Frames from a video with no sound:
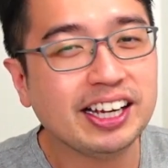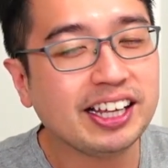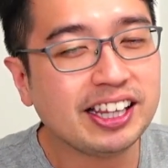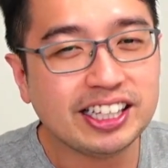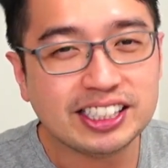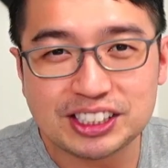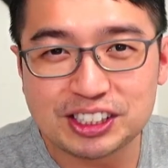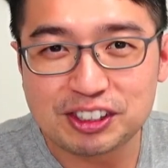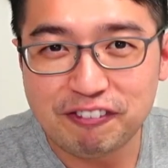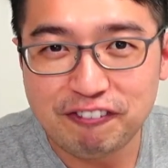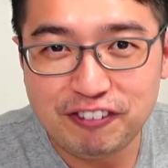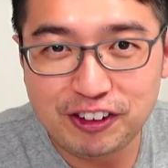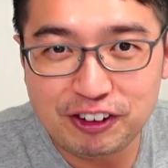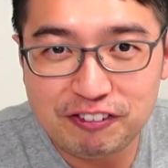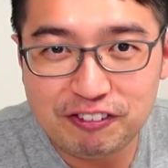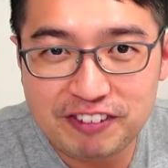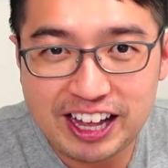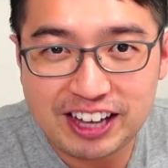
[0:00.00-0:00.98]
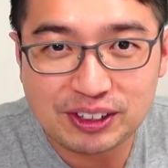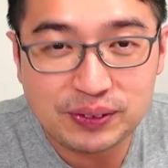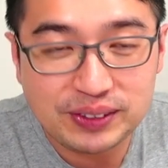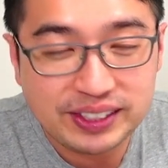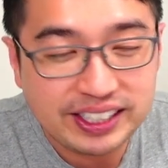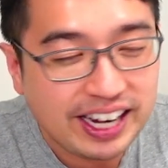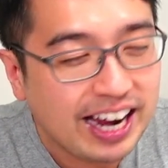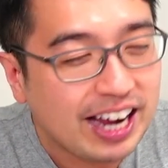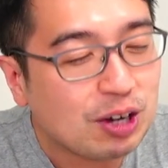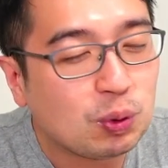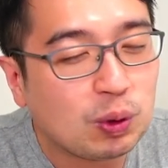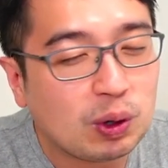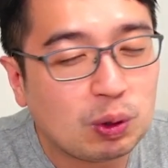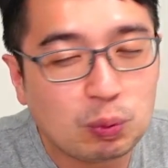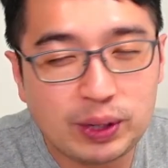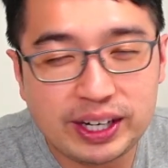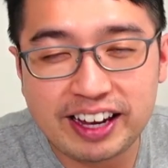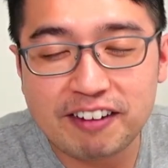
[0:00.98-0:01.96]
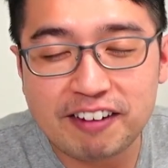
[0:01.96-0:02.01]
This is Full Value Dan, where
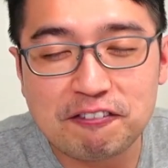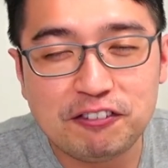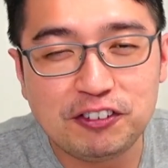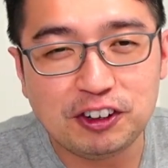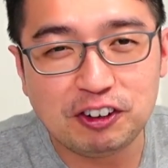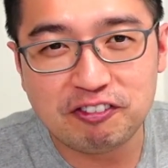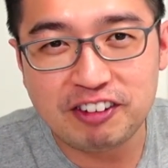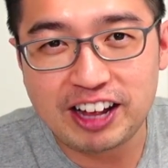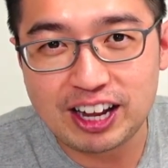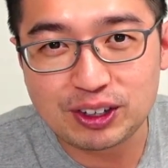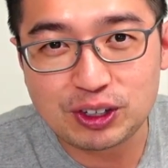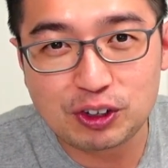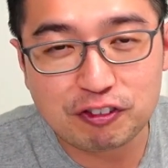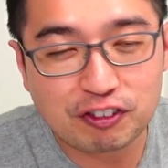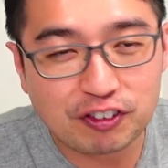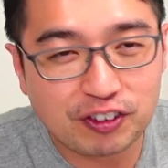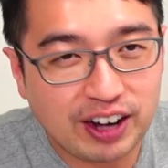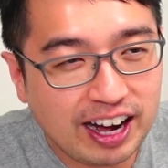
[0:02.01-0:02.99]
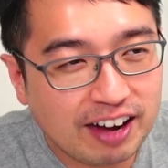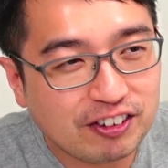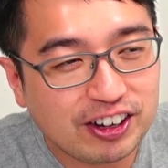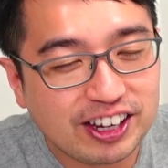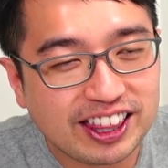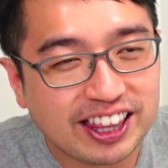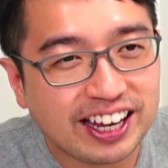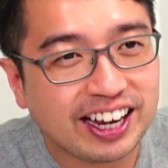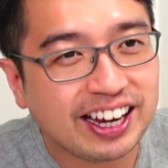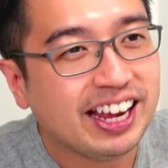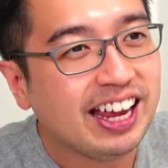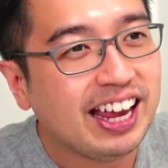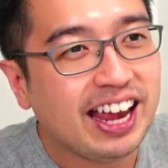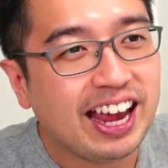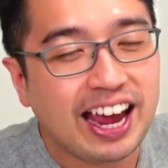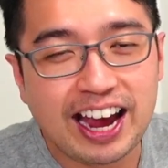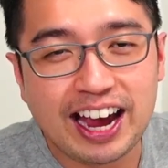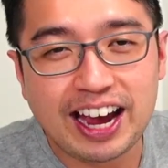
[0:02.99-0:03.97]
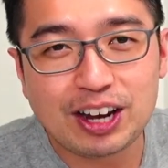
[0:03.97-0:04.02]
we get full value for everything,
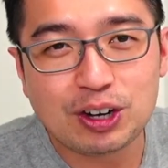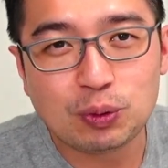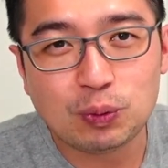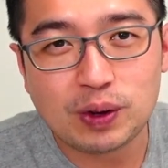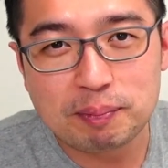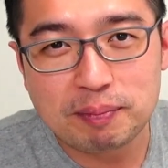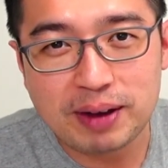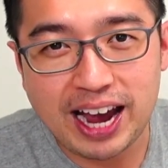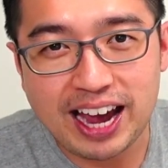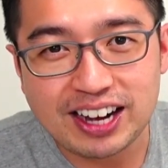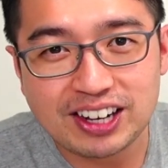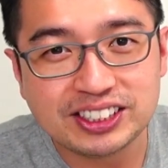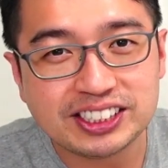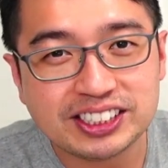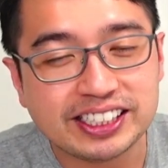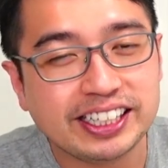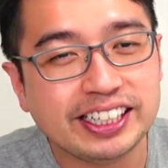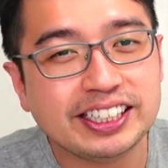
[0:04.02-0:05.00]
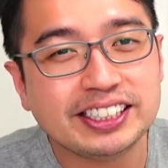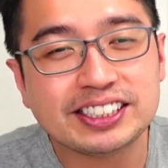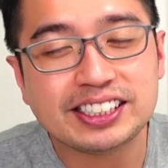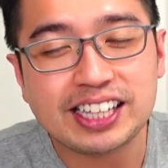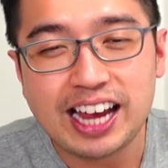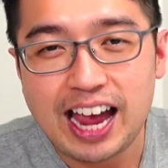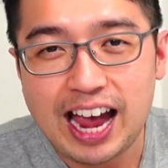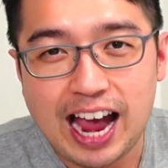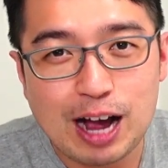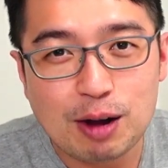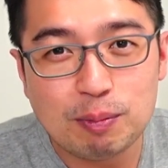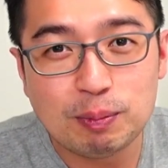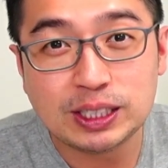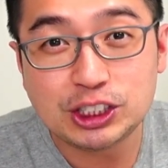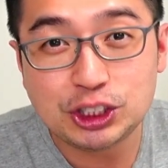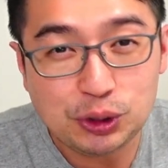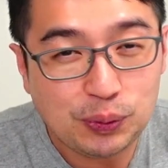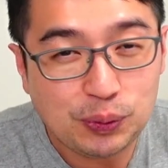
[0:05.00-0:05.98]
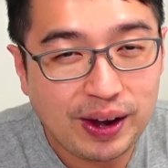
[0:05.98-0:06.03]
and what matters is how
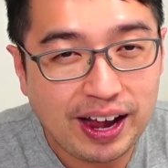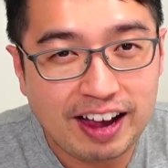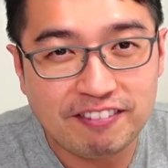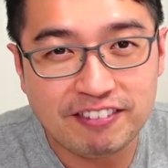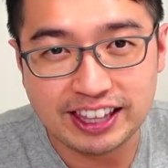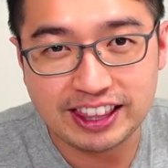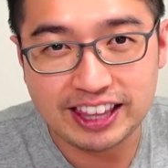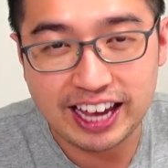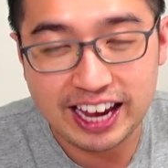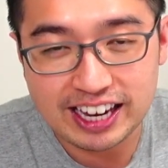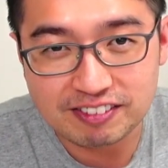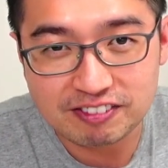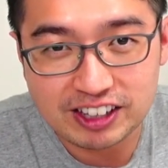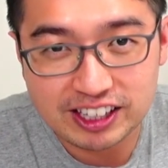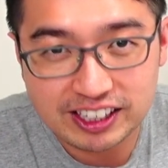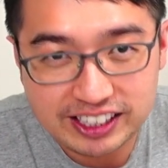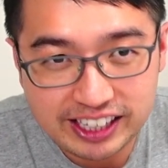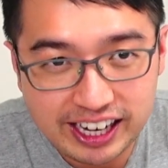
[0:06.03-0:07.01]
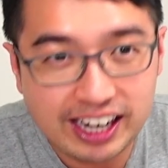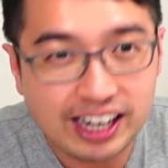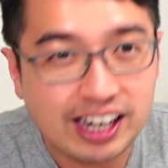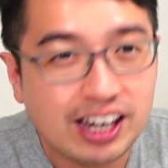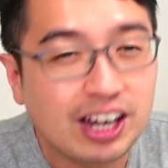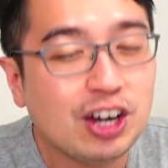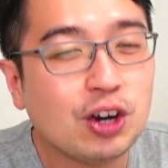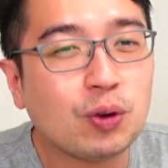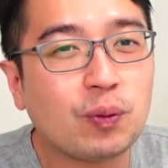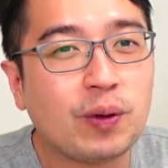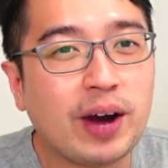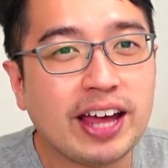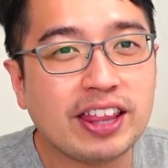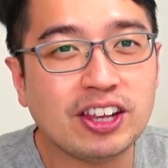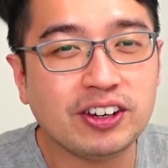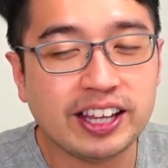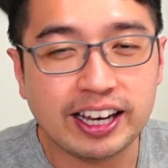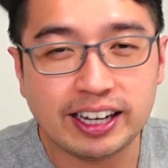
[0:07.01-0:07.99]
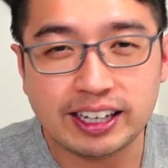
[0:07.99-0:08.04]
much you have at the end of the day,
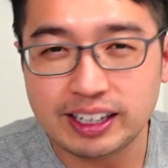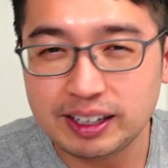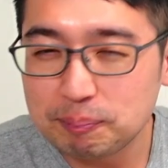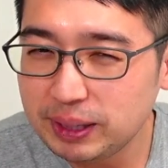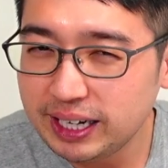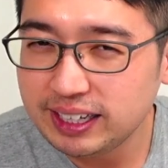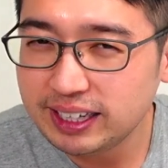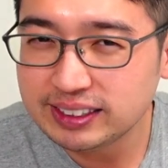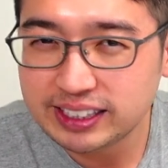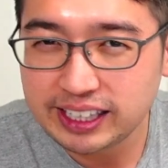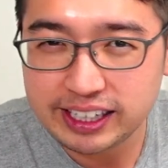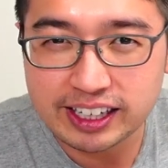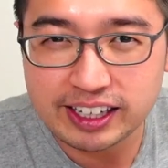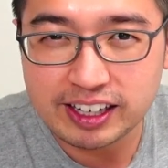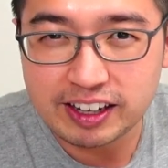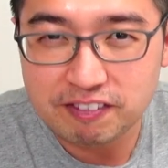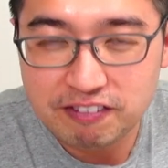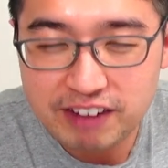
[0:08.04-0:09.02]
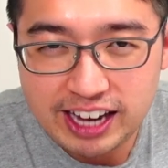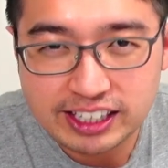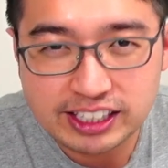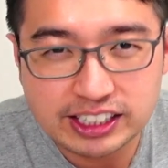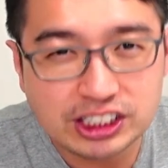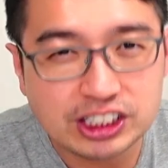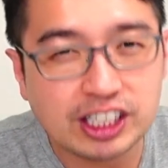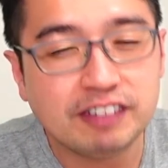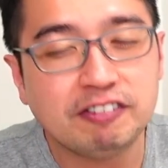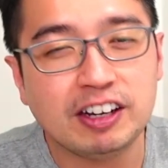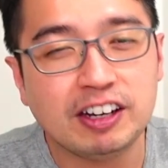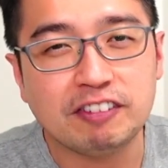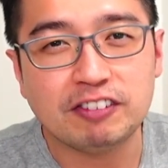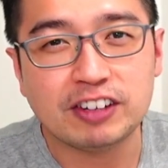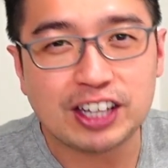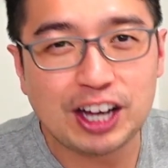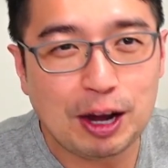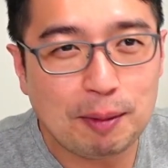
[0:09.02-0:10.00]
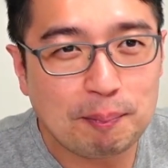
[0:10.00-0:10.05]
rather than being taken advantage of
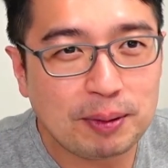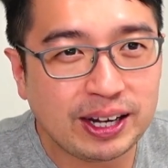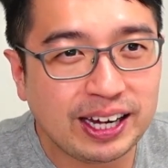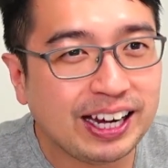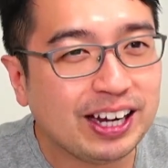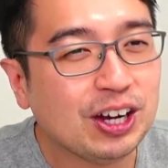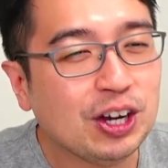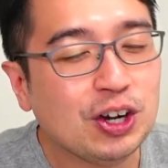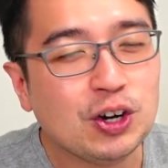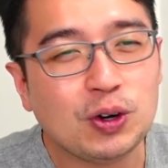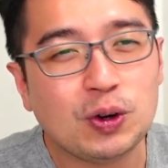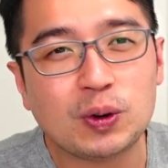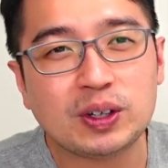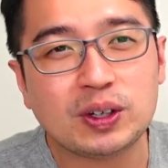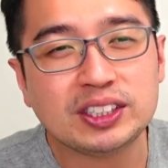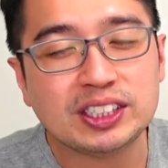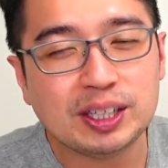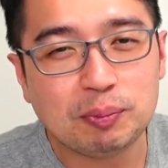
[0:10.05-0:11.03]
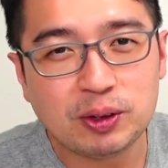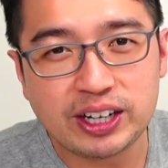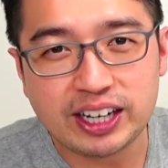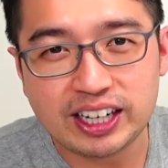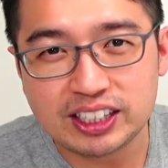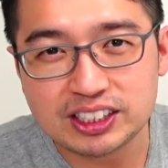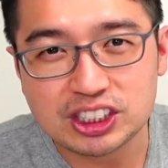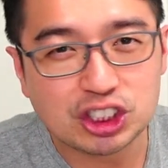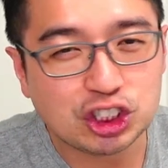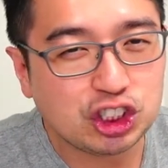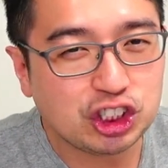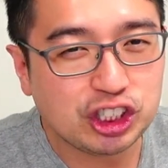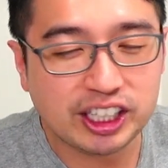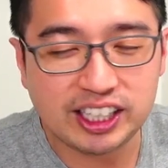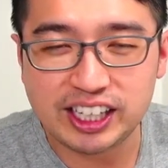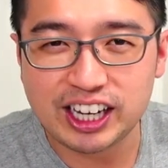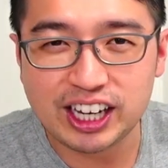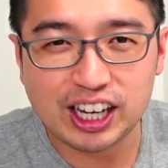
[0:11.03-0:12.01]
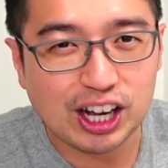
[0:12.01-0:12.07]
a company or someone else
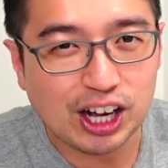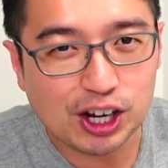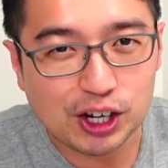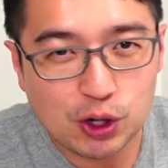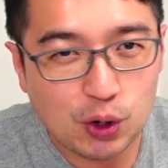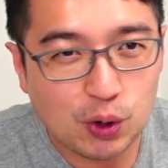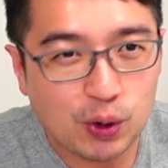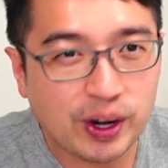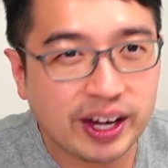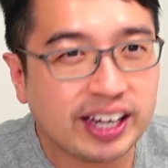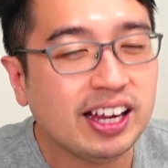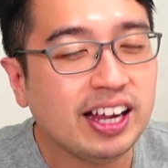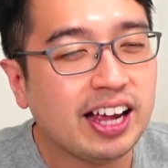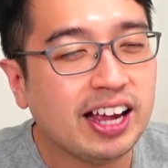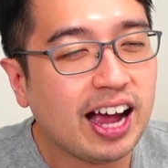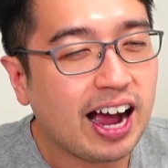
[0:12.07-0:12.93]
shilling a coin.